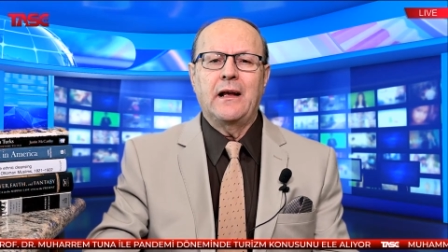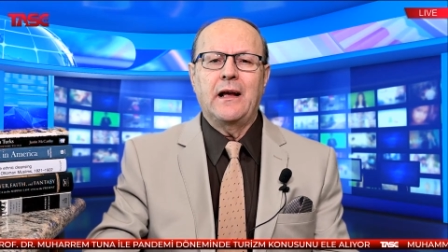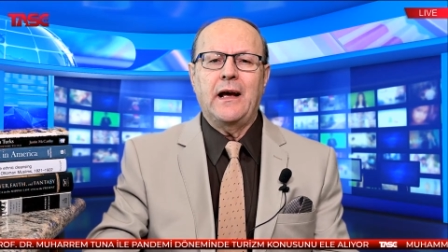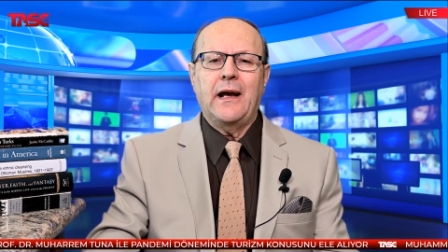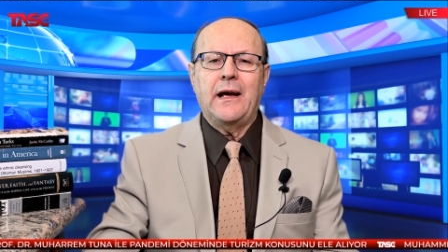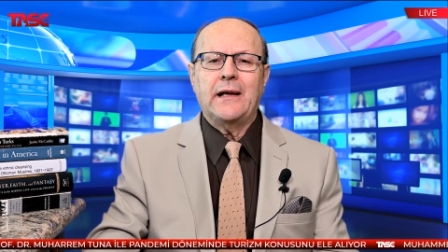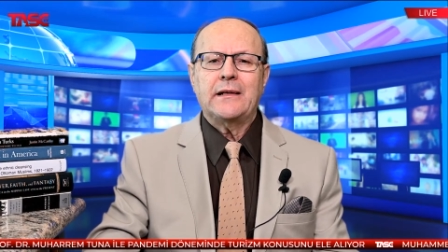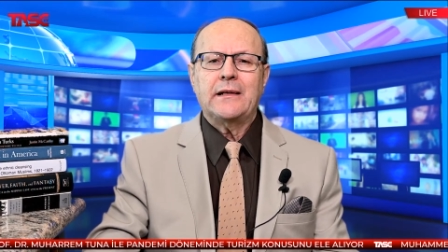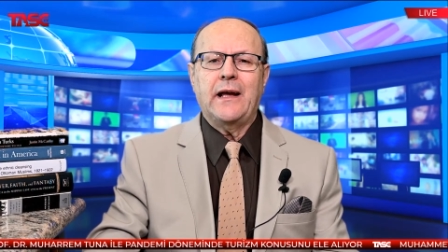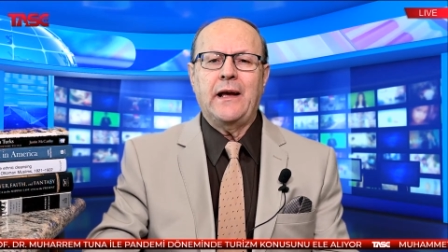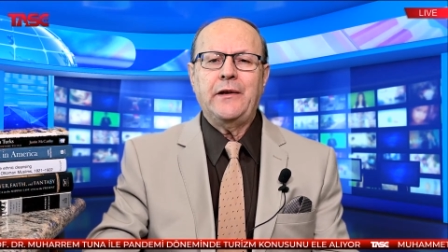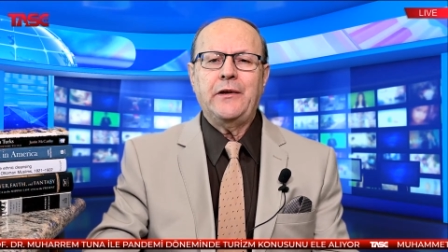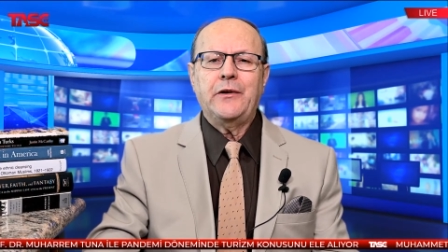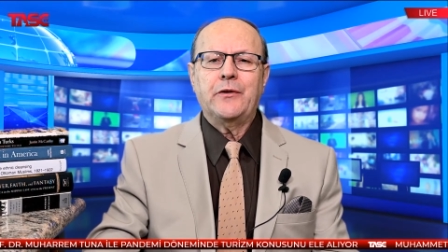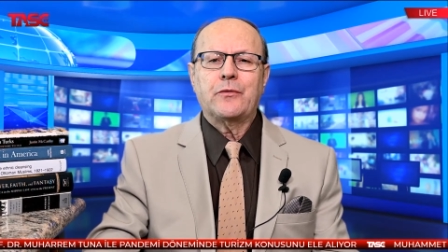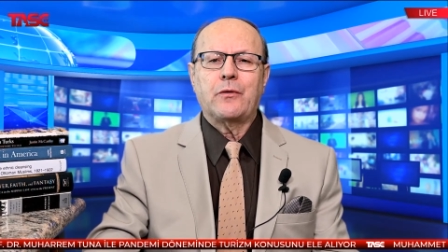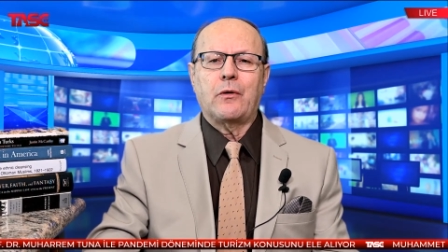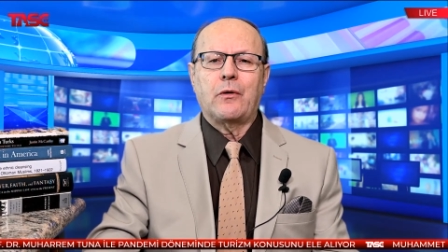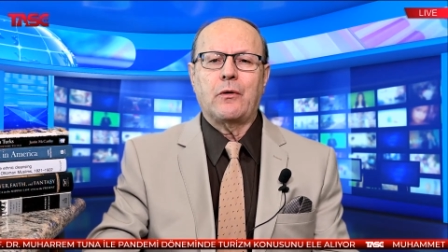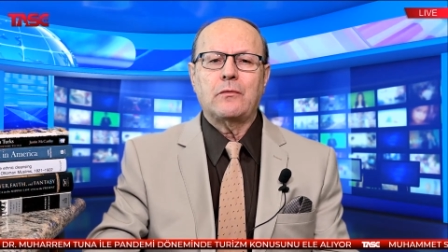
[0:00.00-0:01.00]
had any
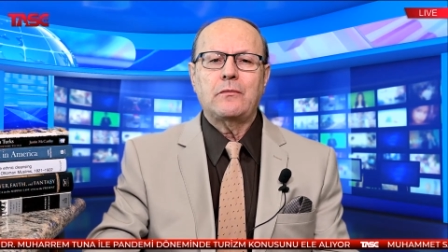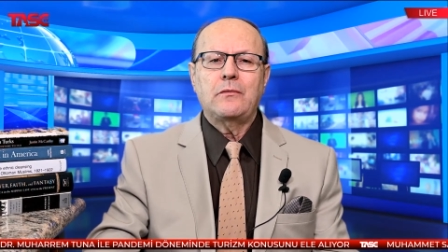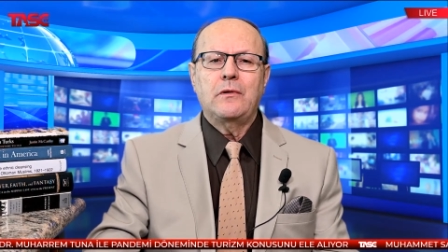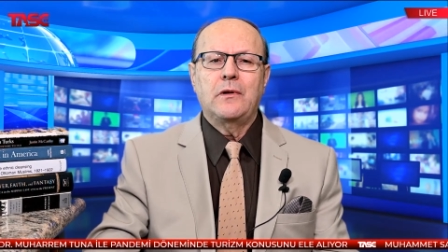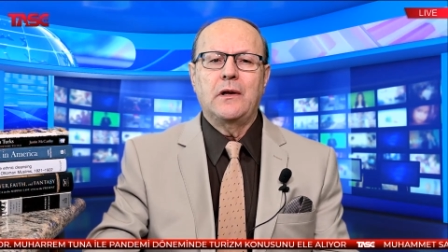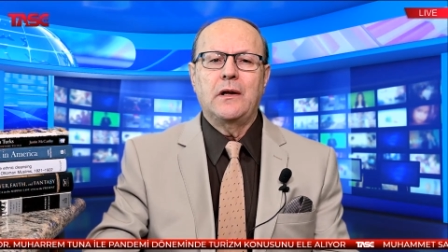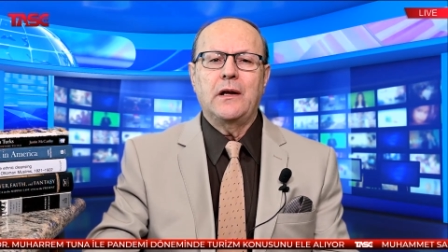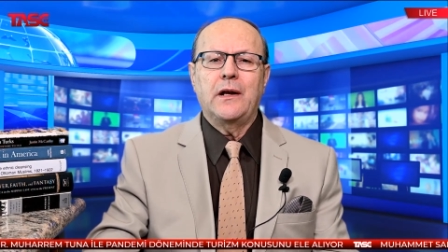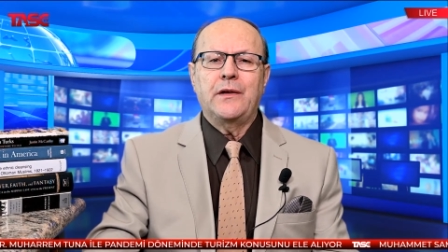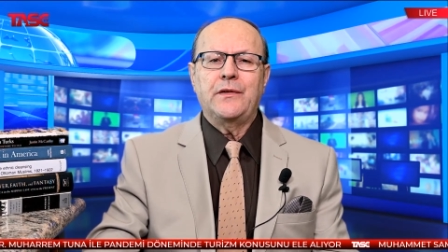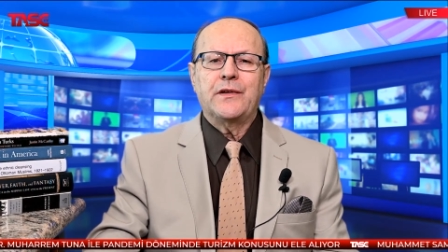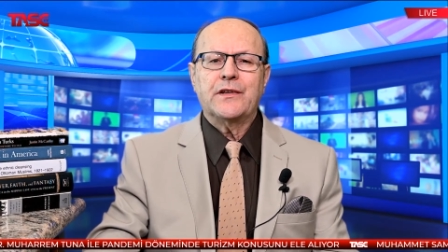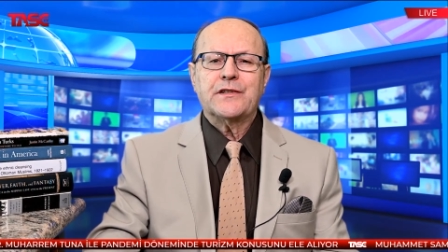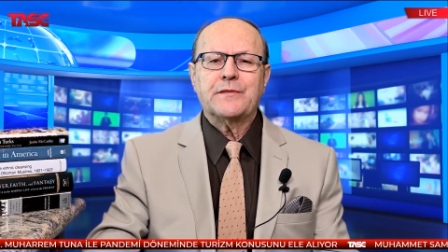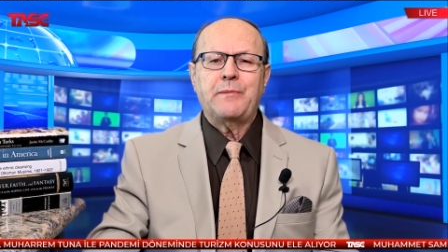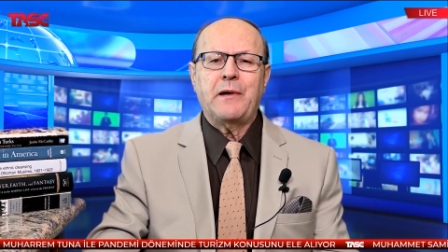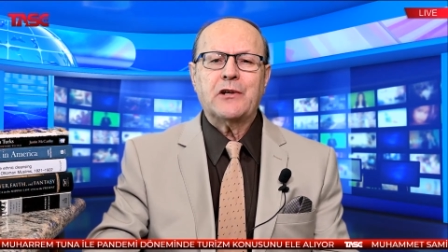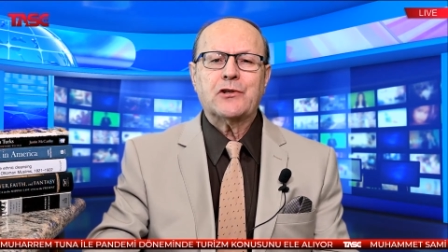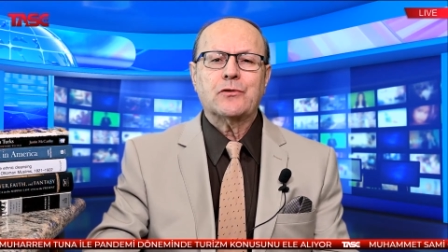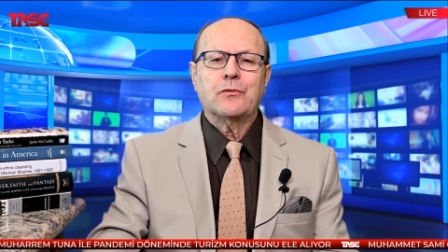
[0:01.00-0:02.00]
role in the
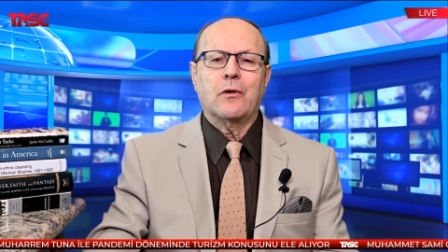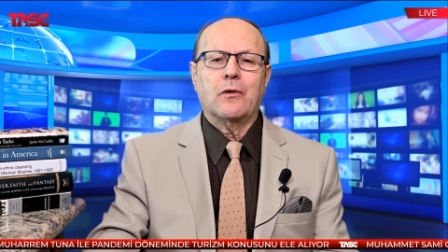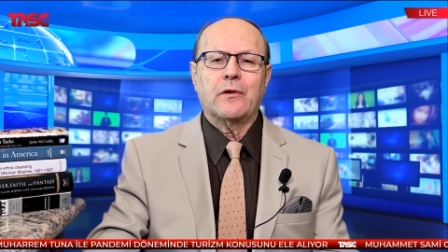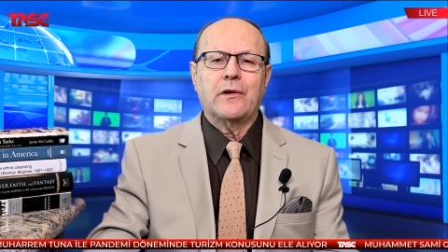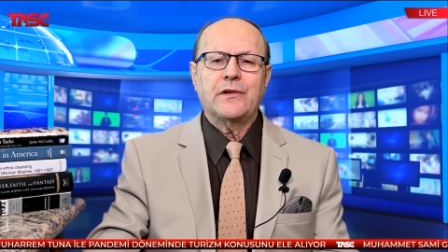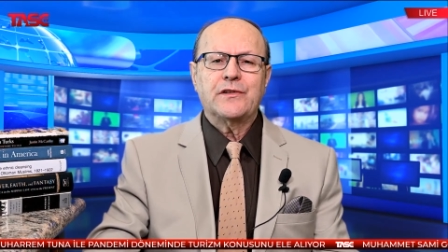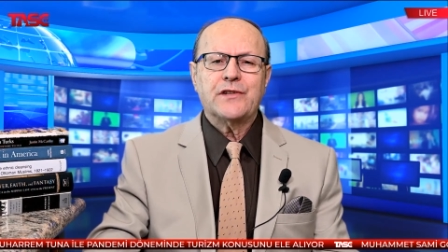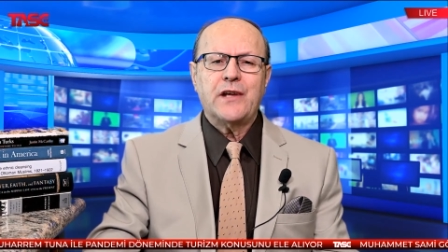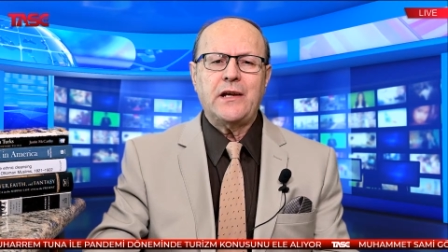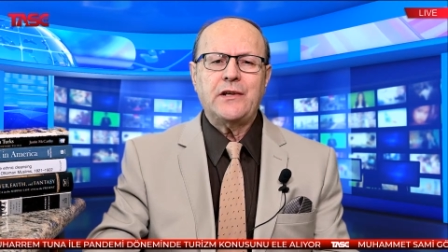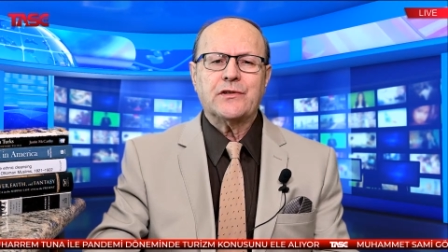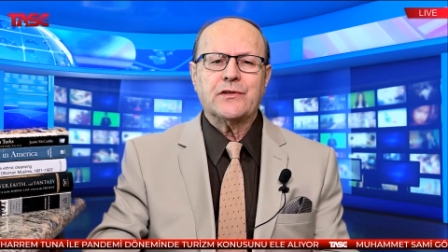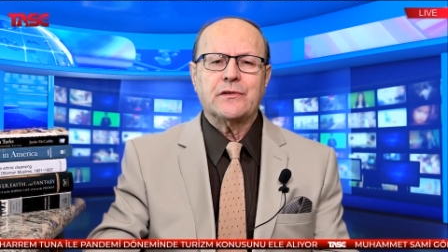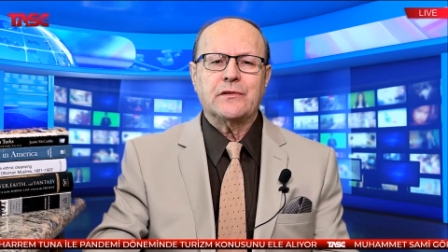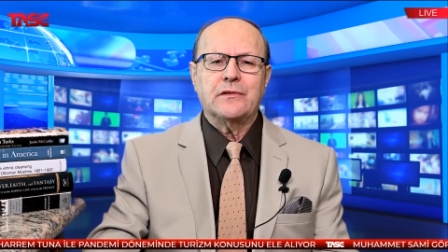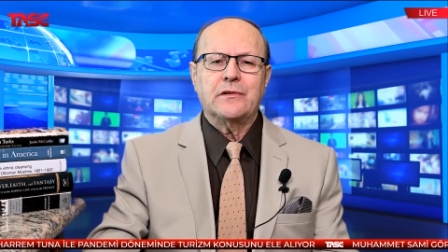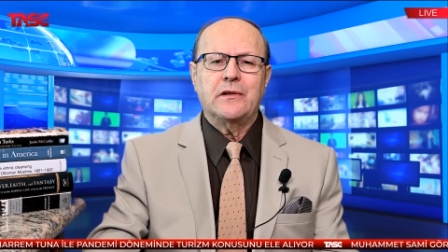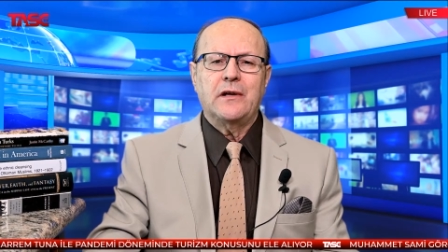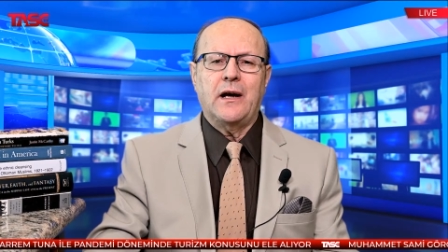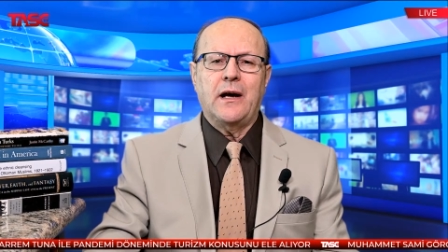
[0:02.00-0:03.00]
special organization,